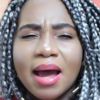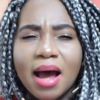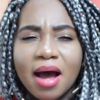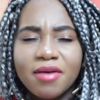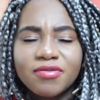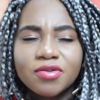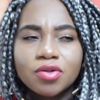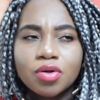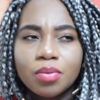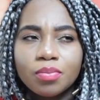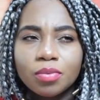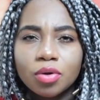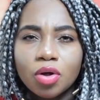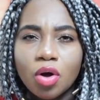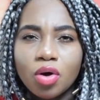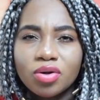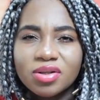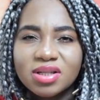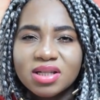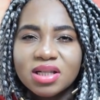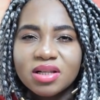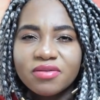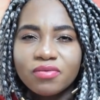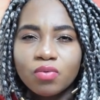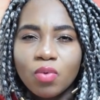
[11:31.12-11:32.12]
have some long
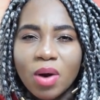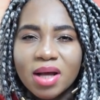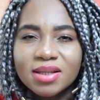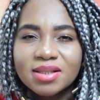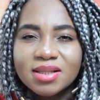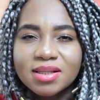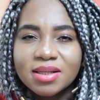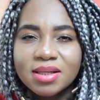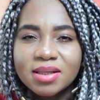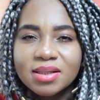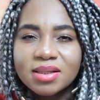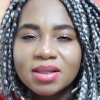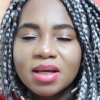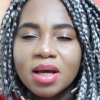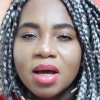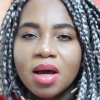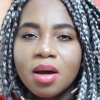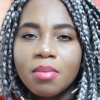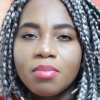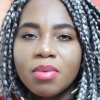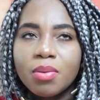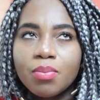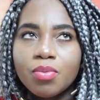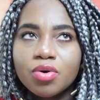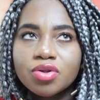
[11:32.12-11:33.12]
sleeve onesies,
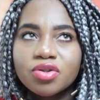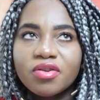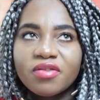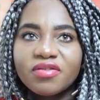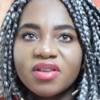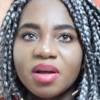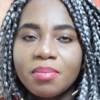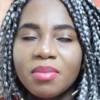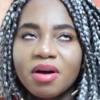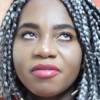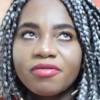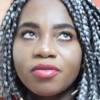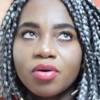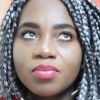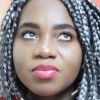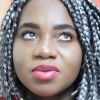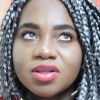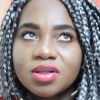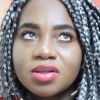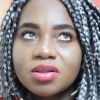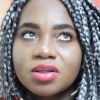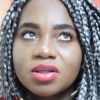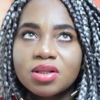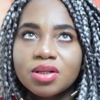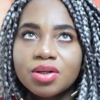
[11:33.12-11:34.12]
but most of them are from
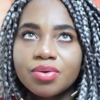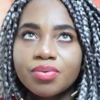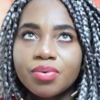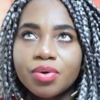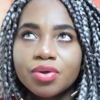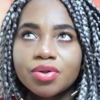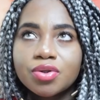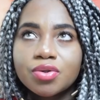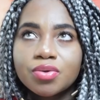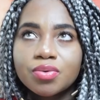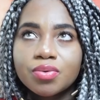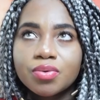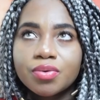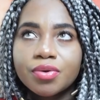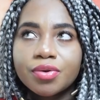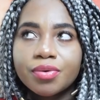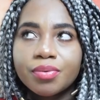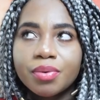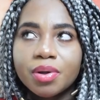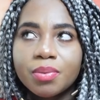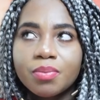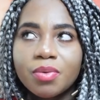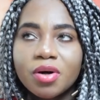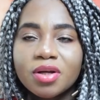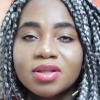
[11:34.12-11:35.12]
0 to
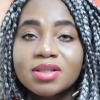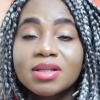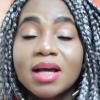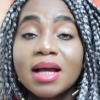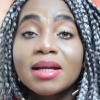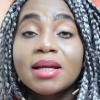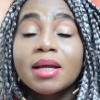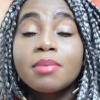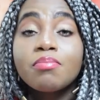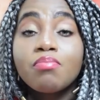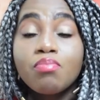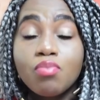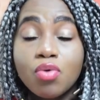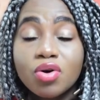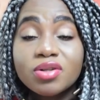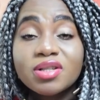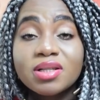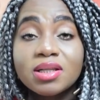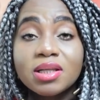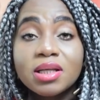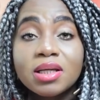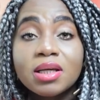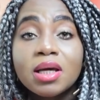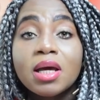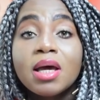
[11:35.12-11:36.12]
3 months, and then
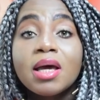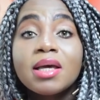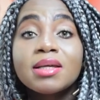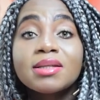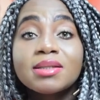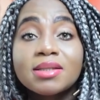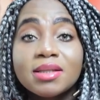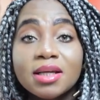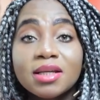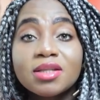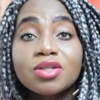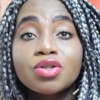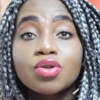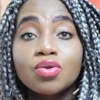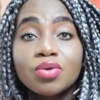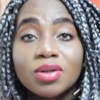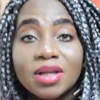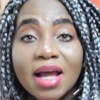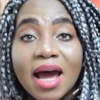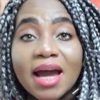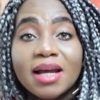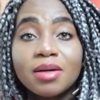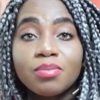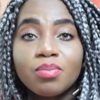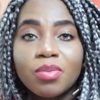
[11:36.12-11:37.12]
mostly 6 to
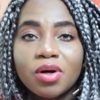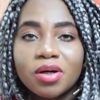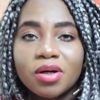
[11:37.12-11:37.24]
9